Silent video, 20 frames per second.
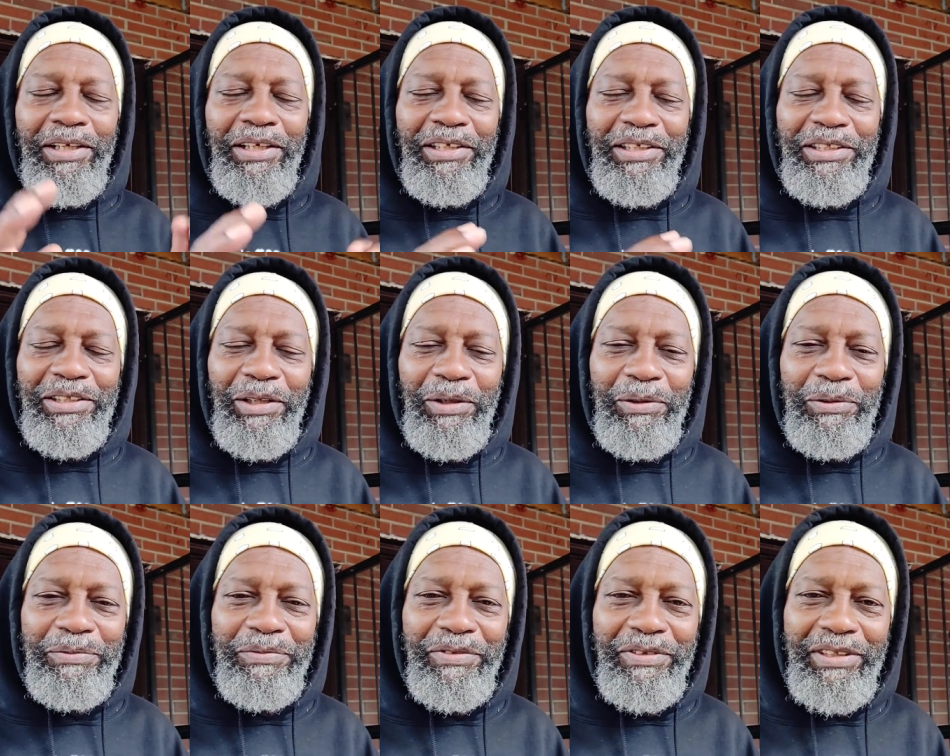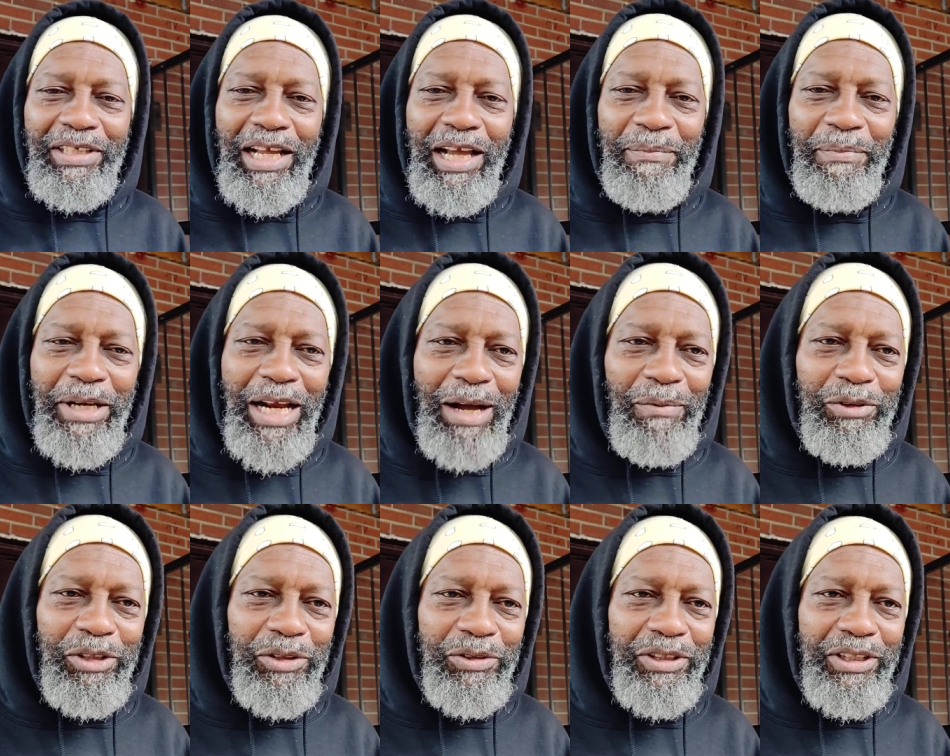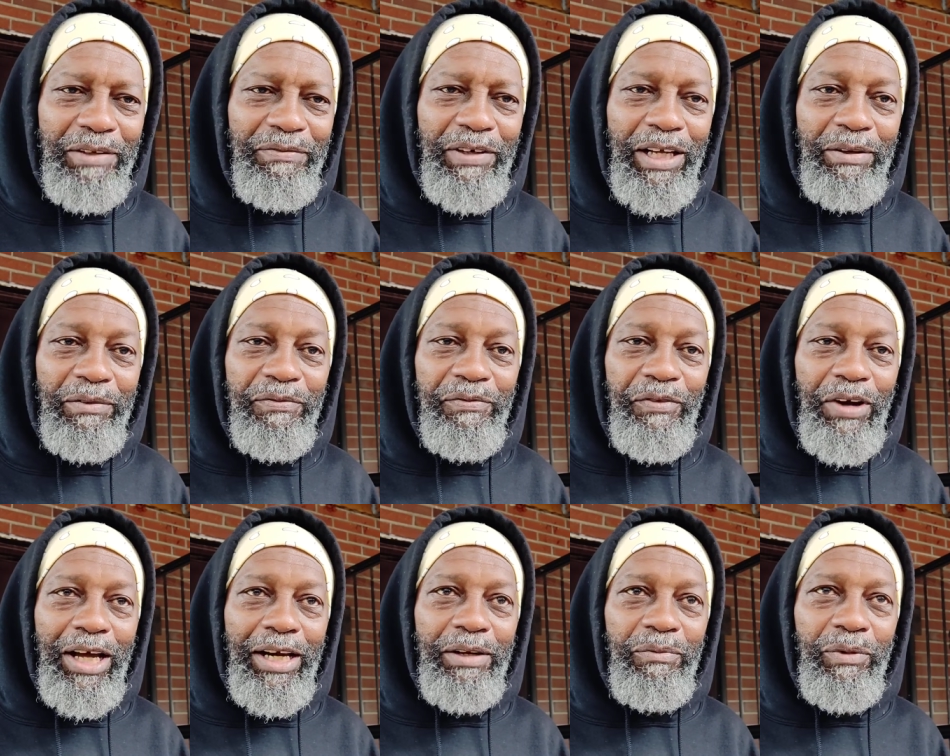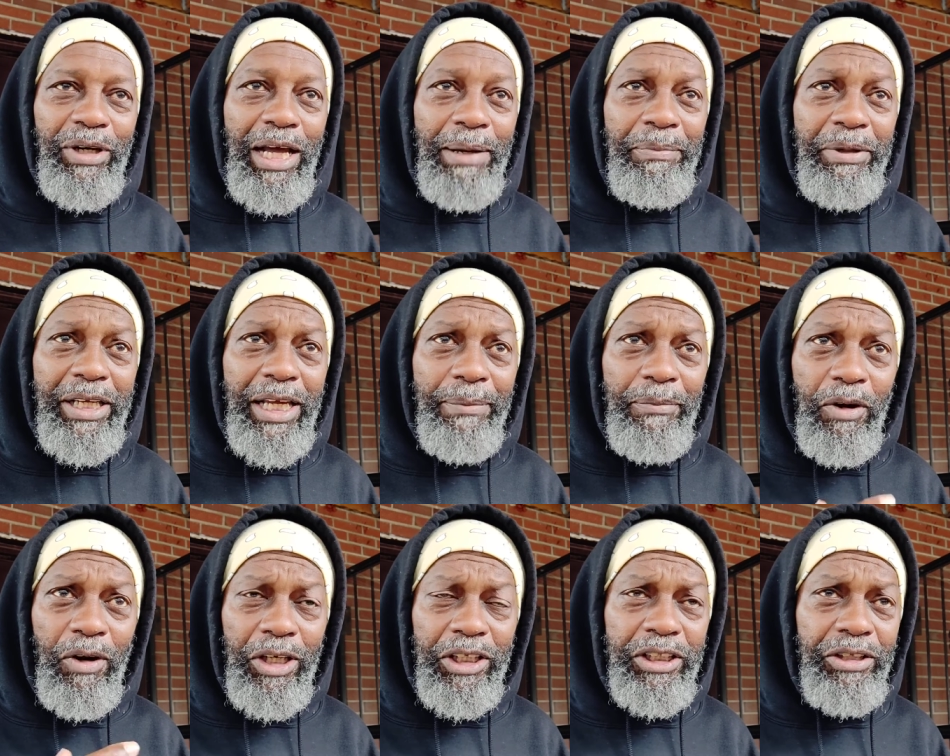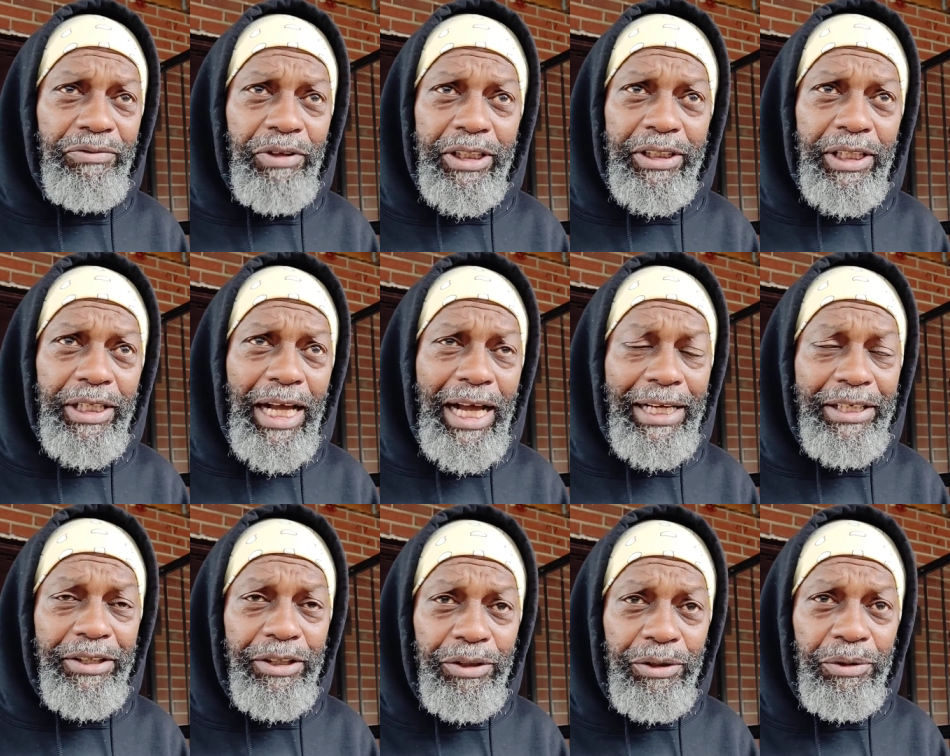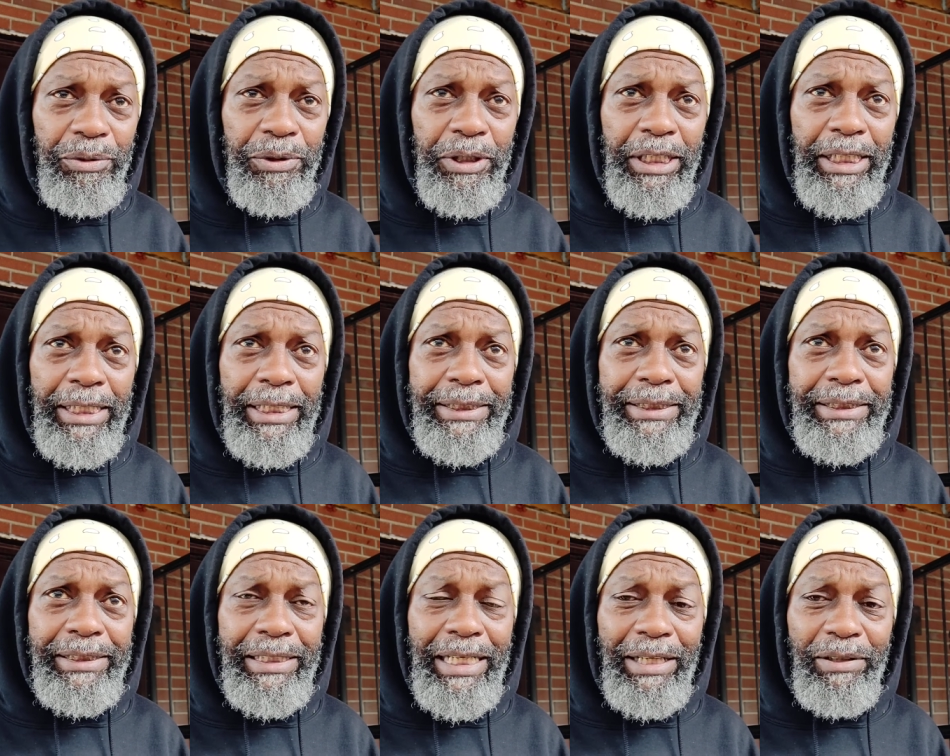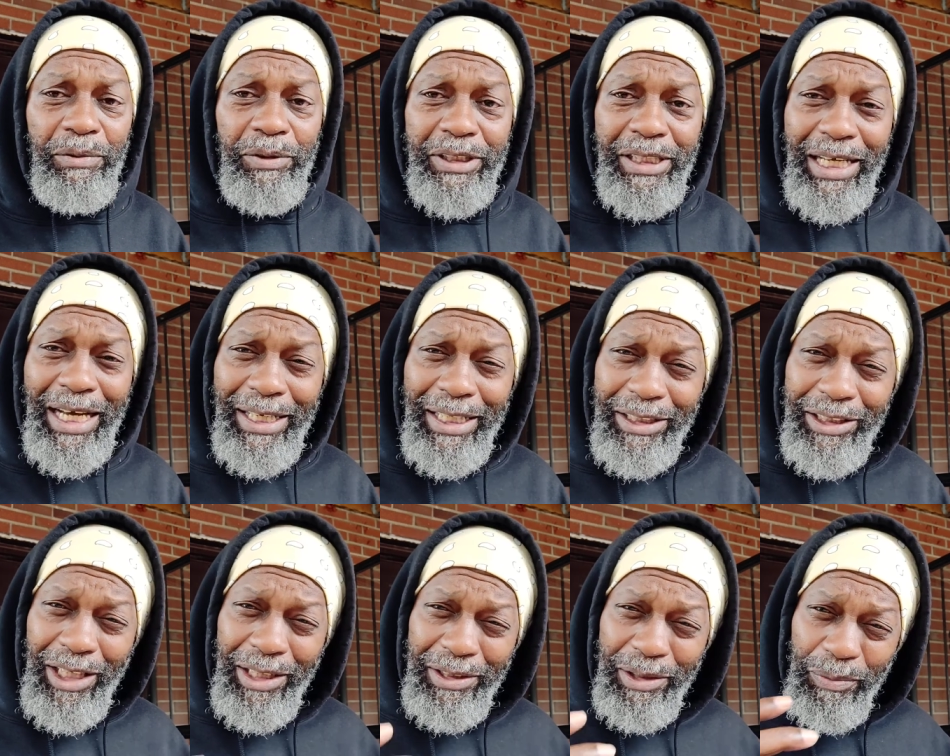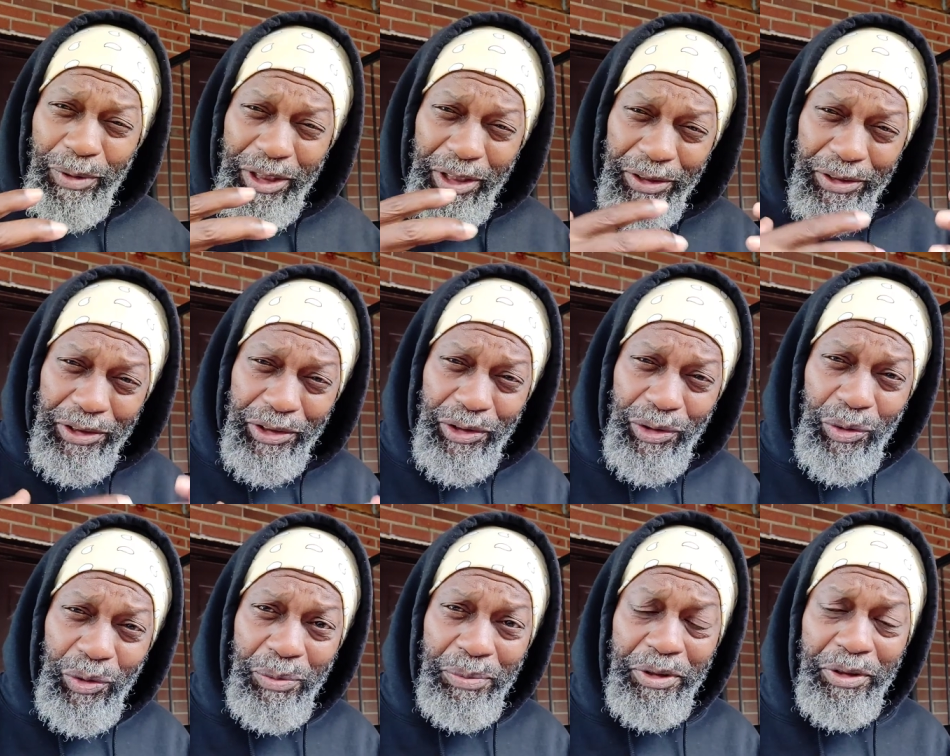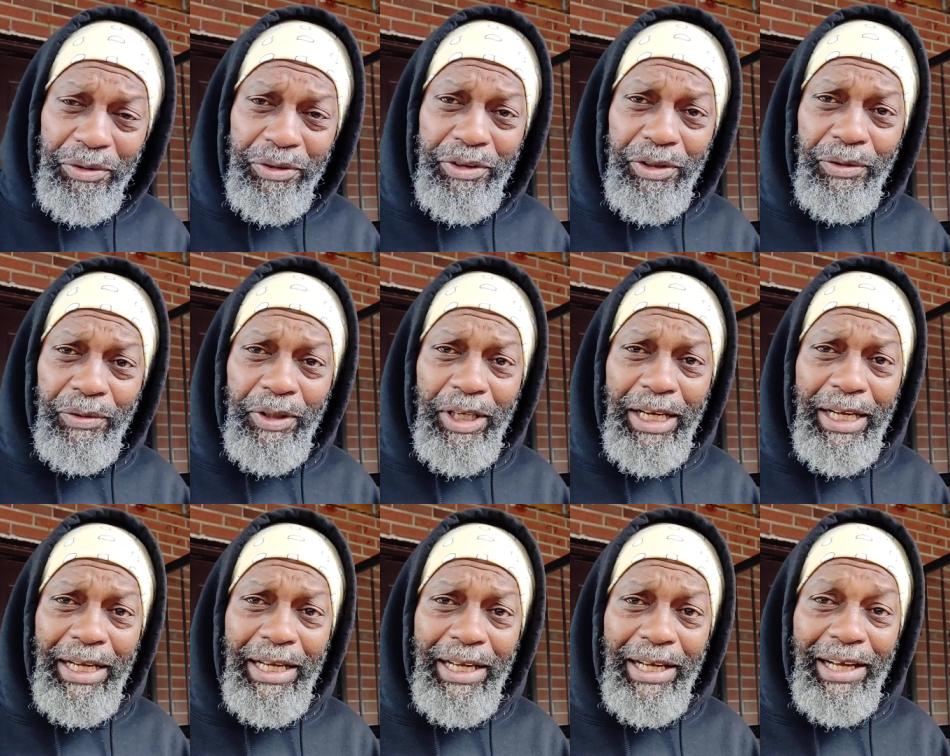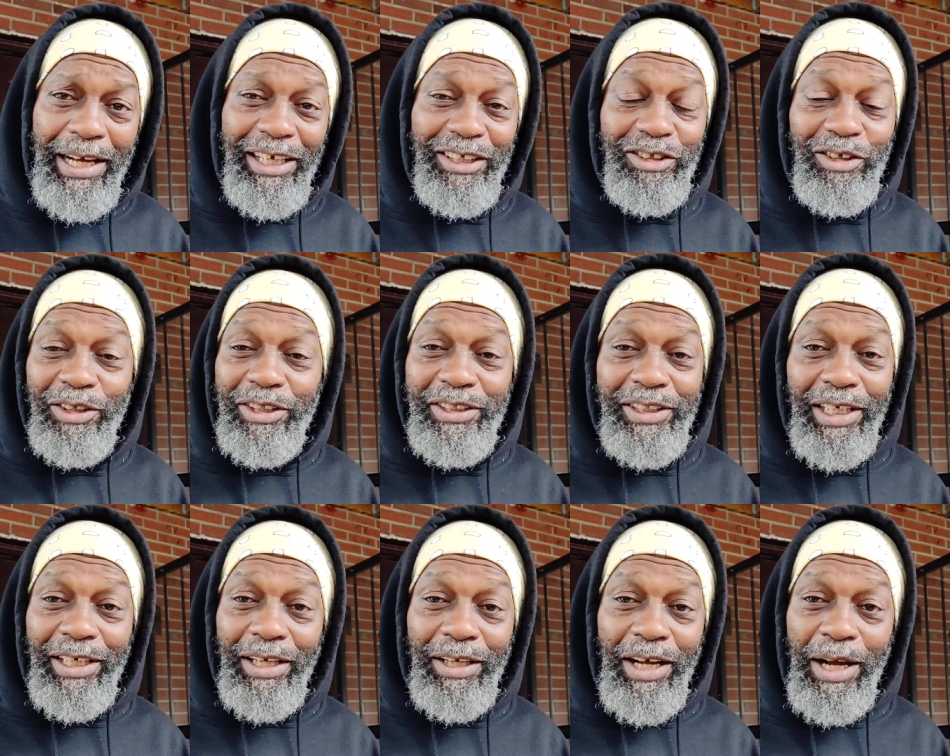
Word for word: So I mean, I would do stuff like finally when I became arts director, I knew that it was the kind of job that would consume you. So uh, I started taking